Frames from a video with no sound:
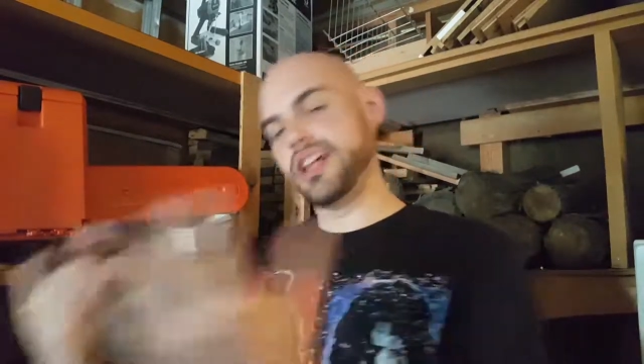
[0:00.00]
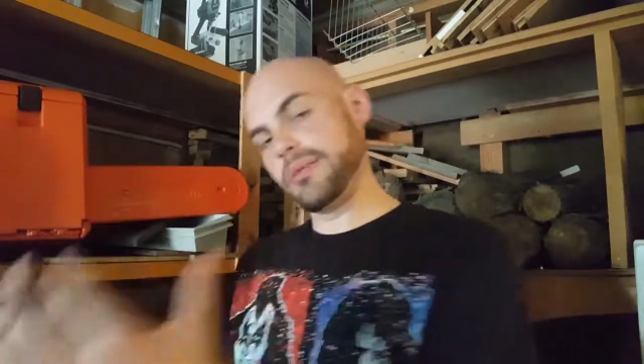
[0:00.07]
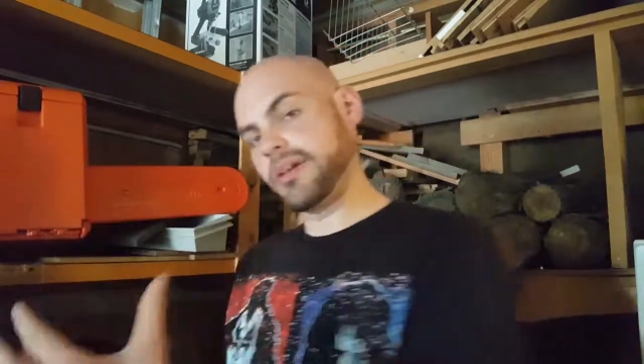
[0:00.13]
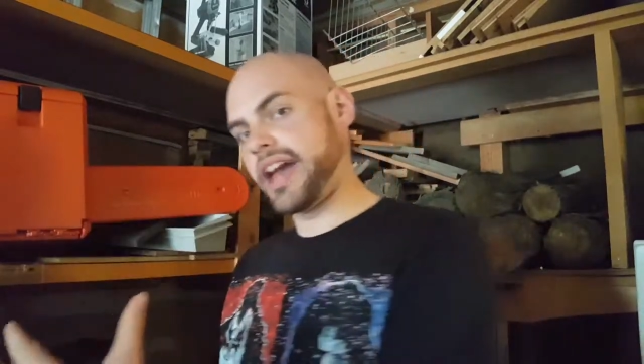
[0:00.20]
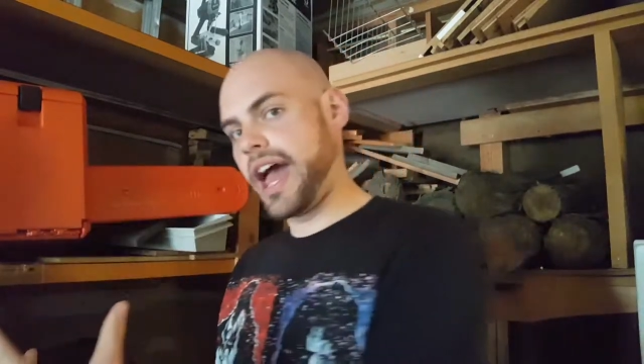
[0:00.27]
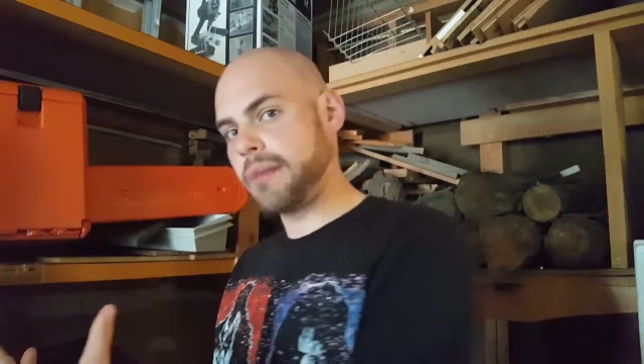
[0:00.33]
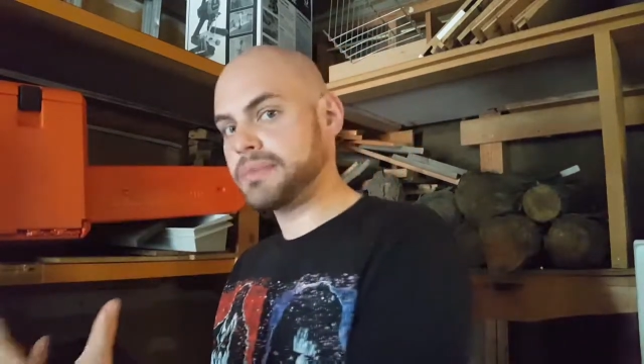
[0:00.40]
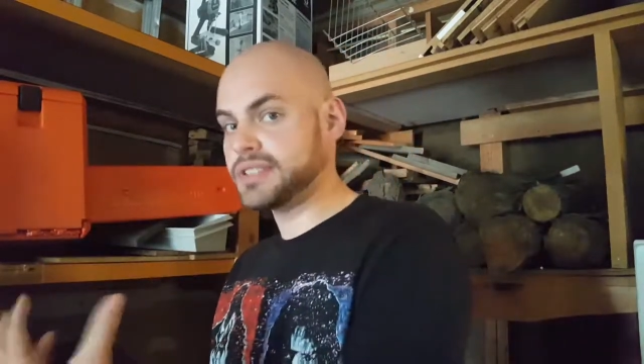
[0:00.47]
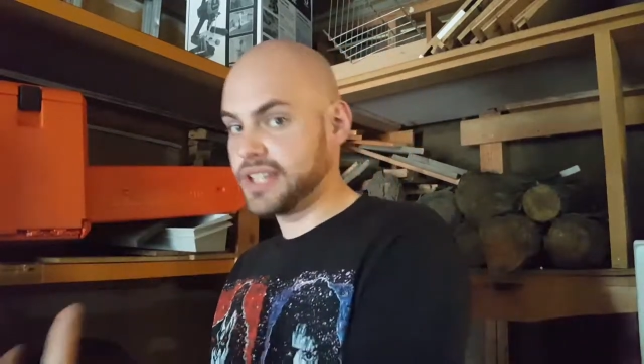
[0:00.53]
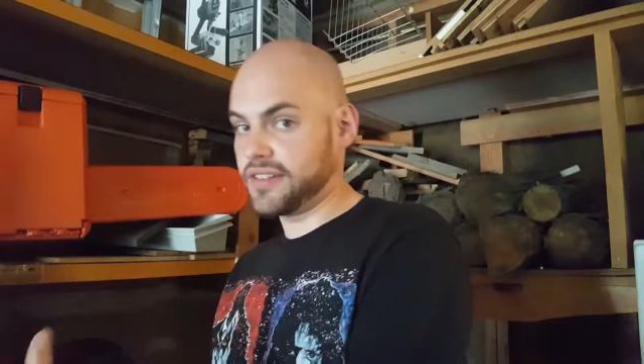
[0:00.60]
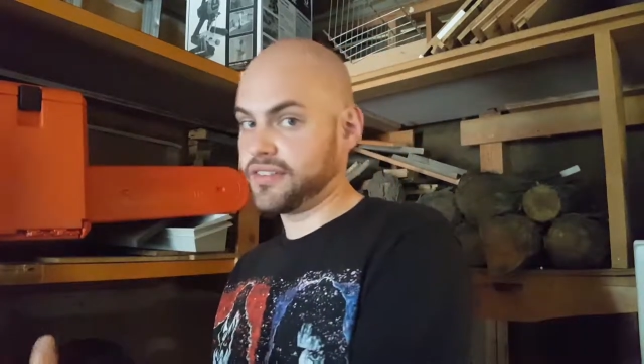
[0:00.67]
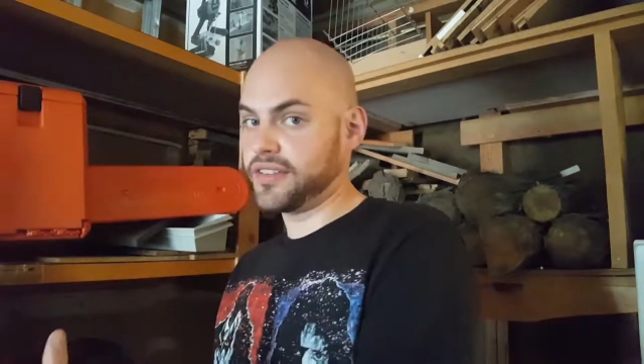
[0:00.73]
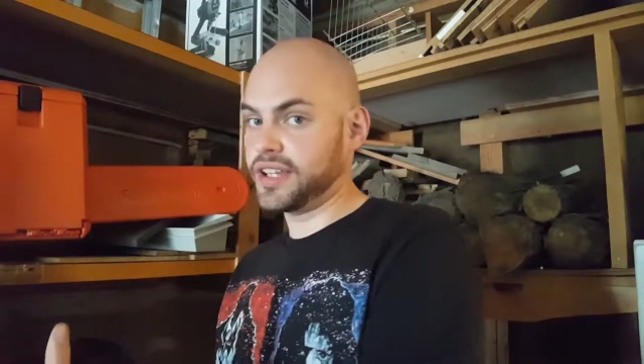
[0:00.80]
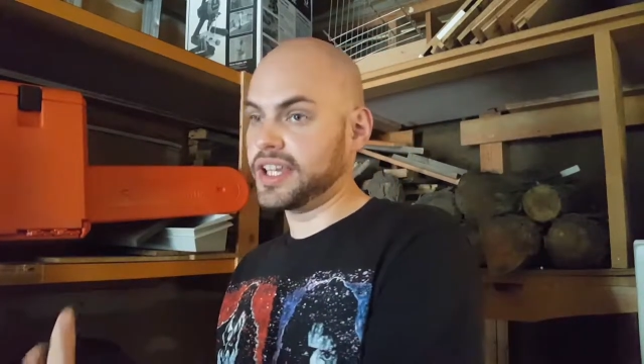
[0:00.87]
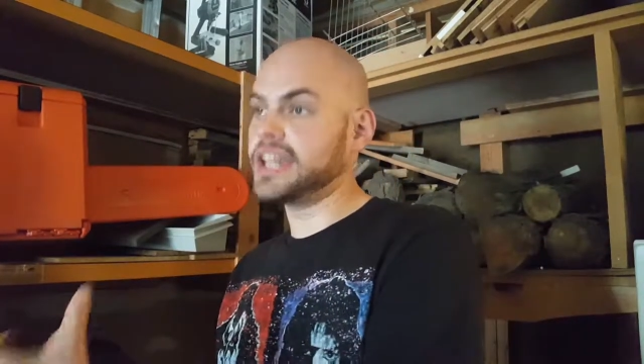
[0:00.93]
Double cap is
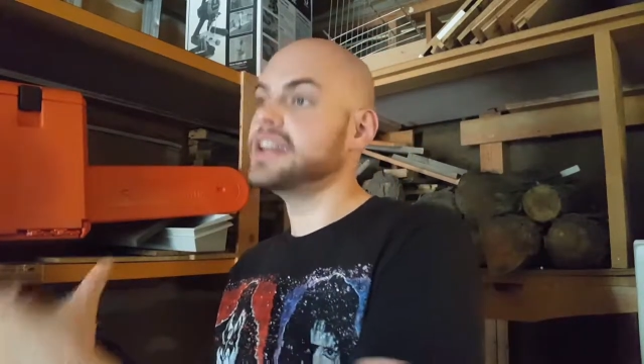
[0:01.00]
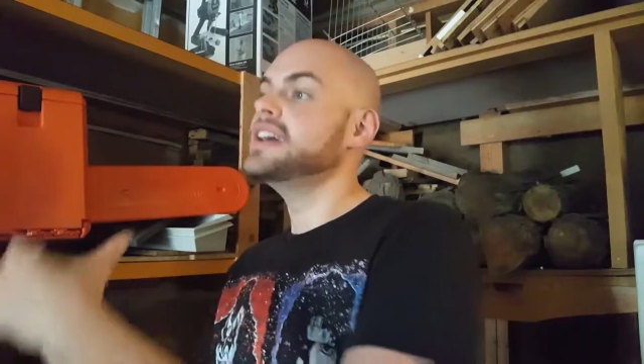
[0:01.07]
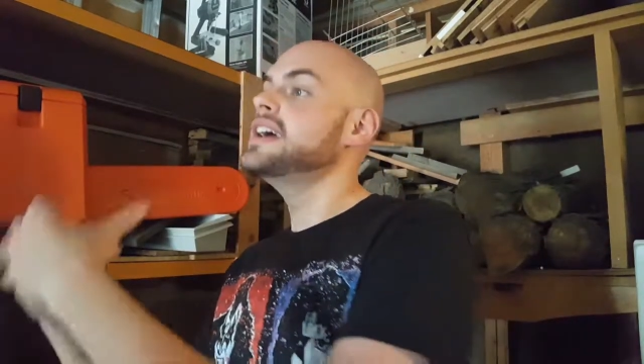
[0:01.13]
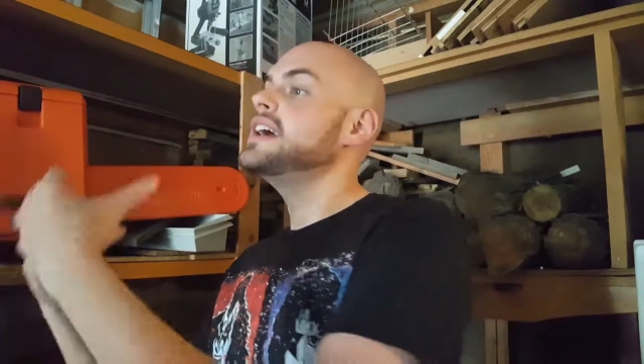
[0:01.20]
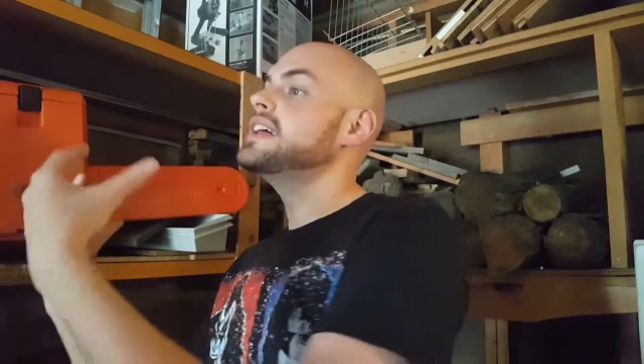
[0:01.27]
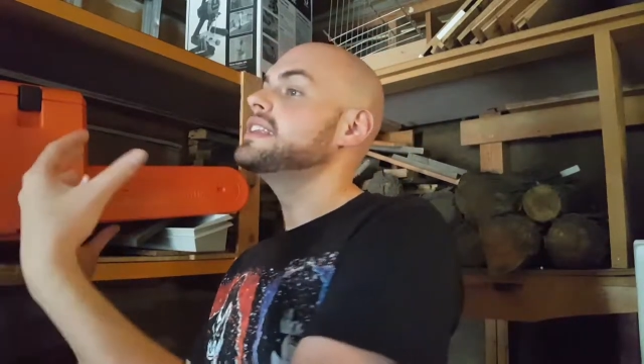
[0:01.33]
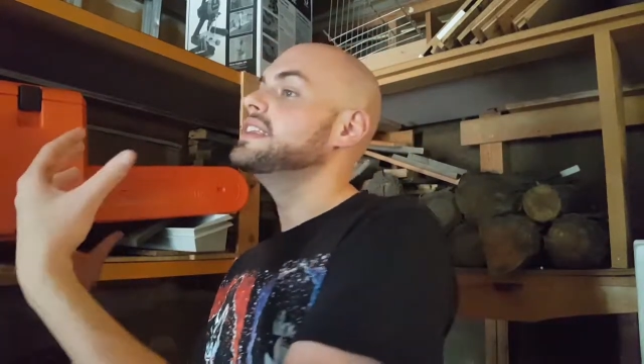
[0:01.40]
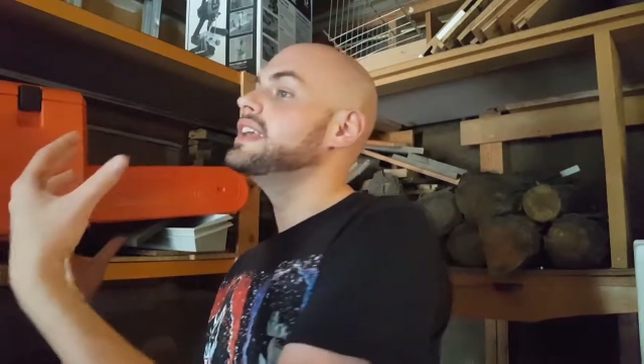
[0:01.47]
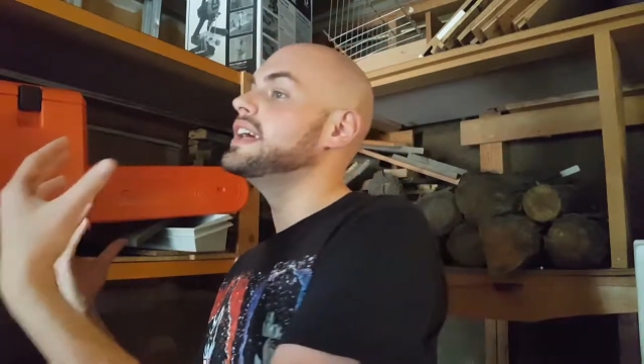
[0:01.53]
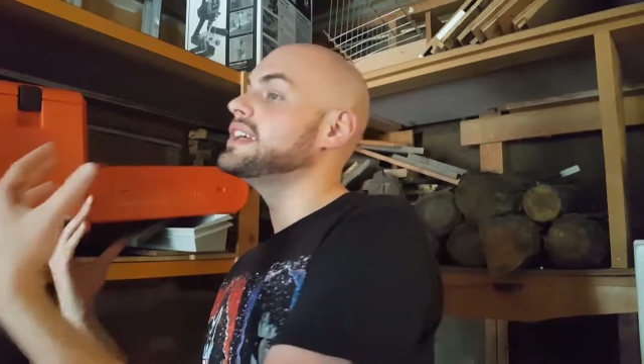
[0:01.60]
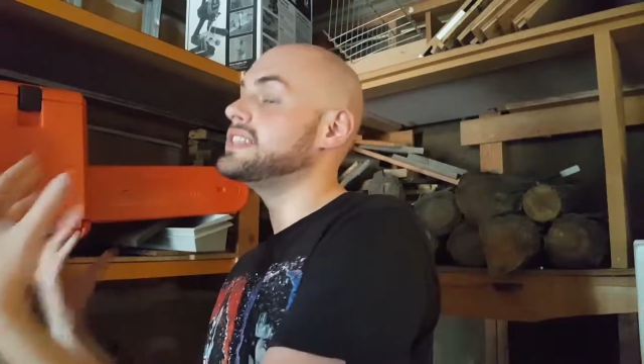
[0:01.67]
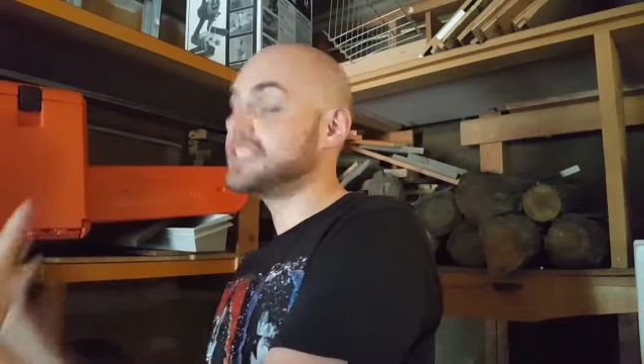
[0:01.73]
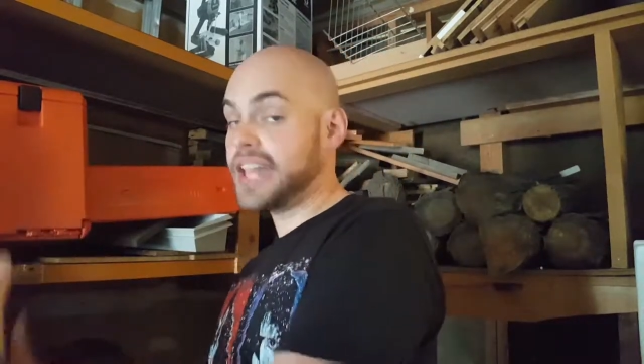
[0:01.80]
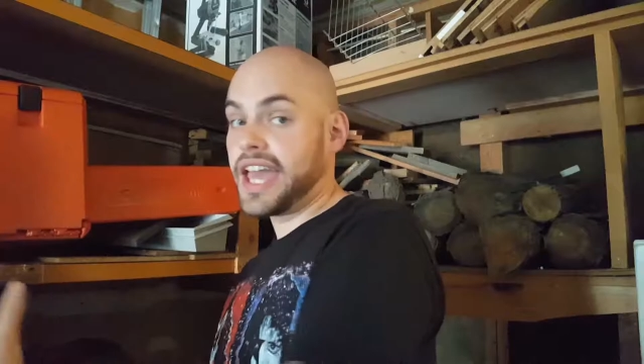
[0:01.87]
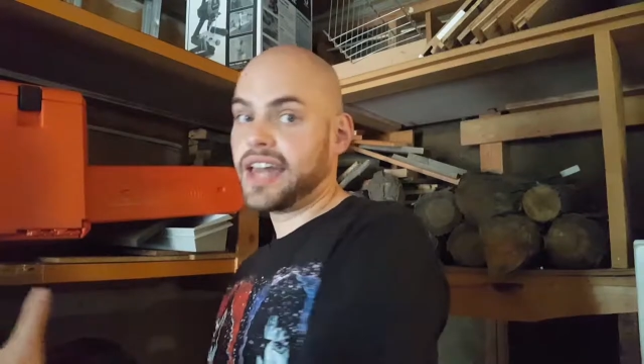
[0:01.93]
definitely the
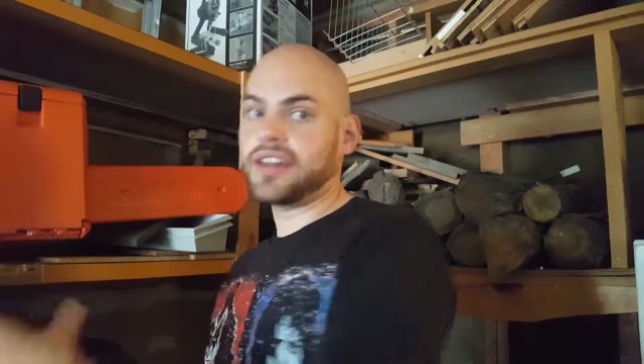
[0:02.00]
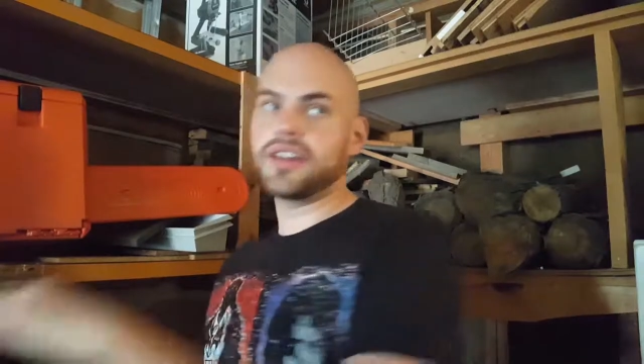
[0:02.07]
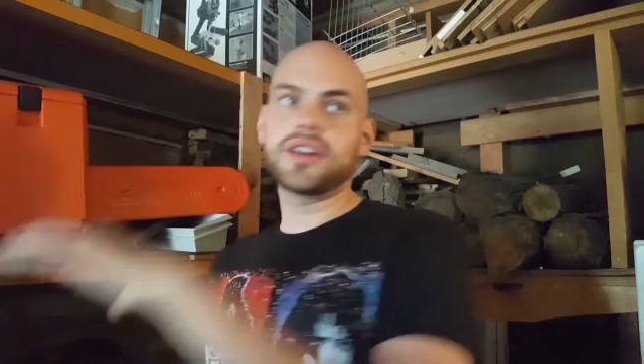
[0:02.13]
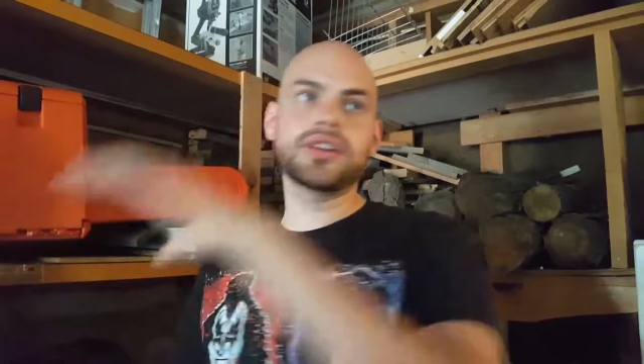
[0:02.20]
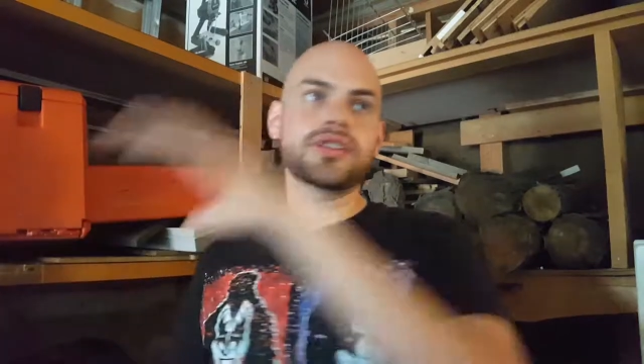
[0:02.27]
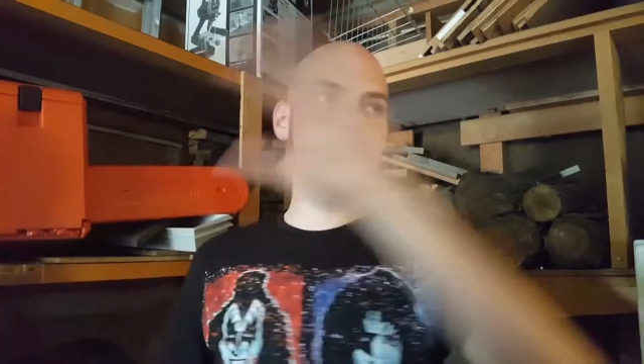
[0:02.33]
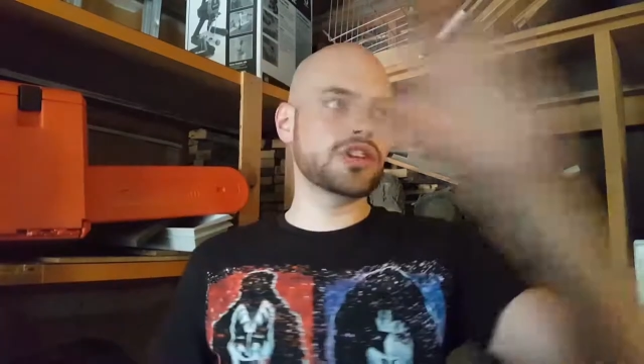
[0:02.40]
standard.